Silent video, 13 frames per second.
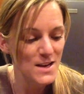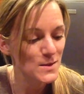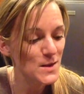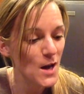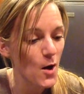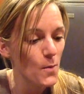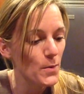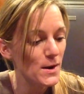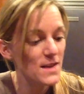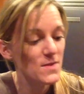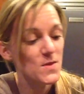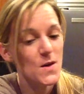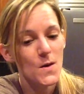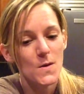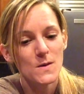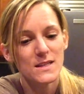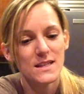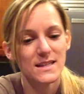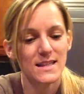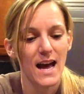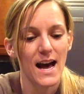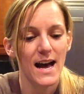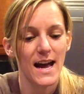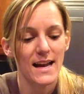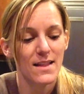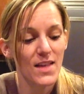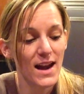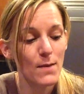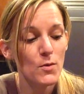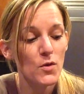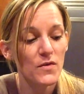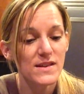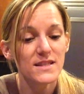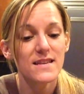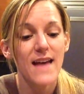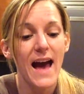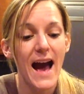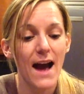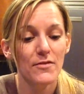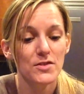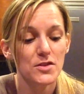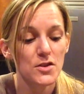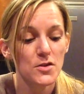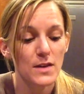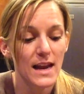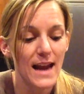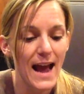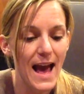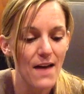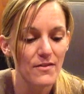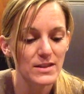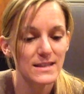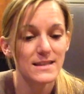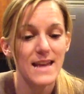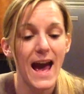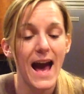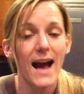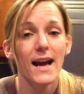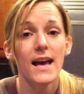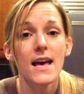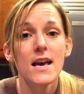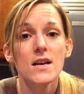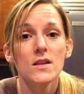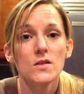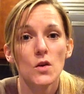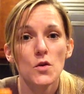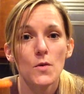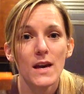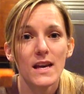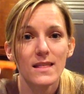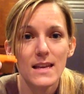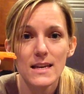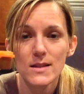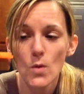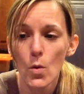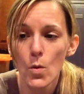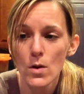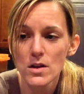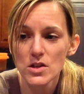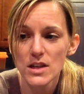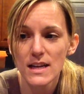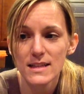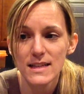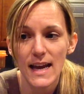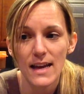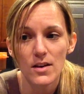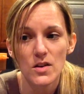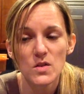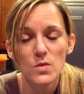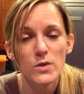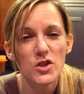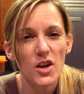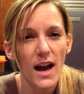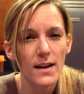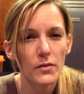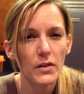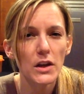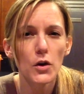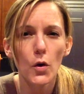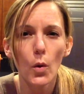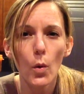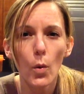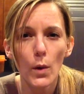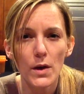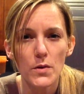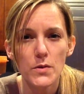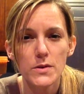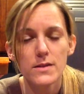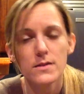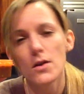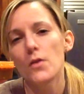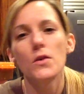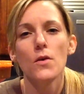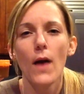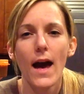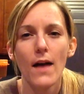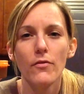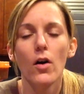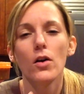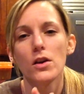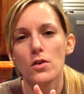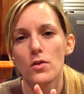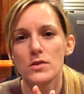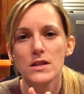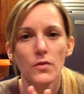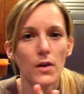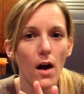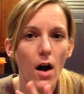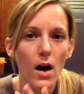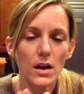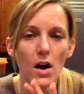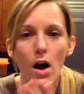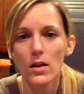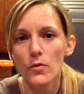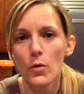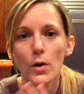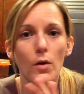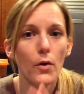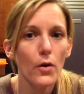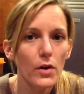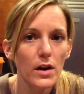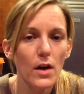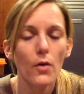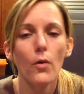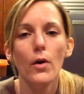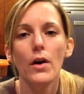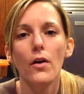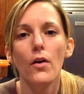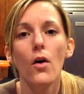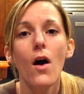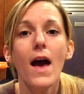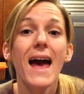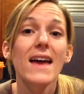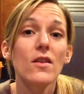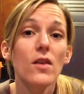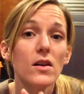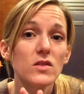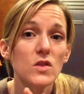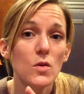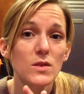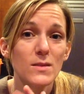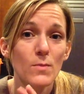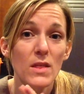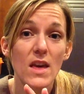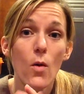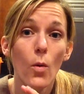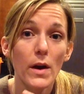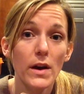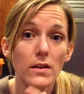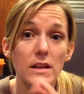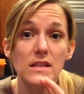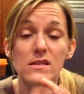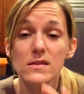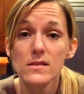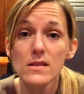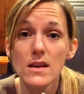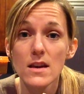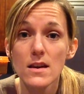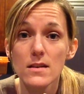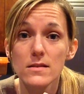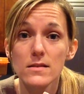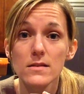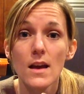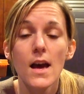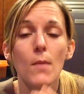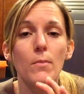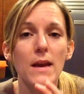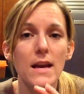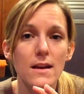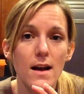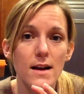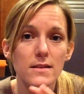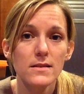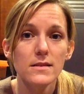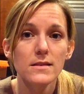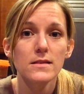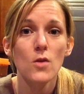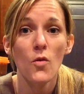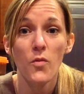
So putting those aside, then I move into the afternoon and I have a snack. So you get these orange containers, which are kind of like your oils. So you have, different olive oil, coconut oil, and also some of the oily seeds, peanuts, so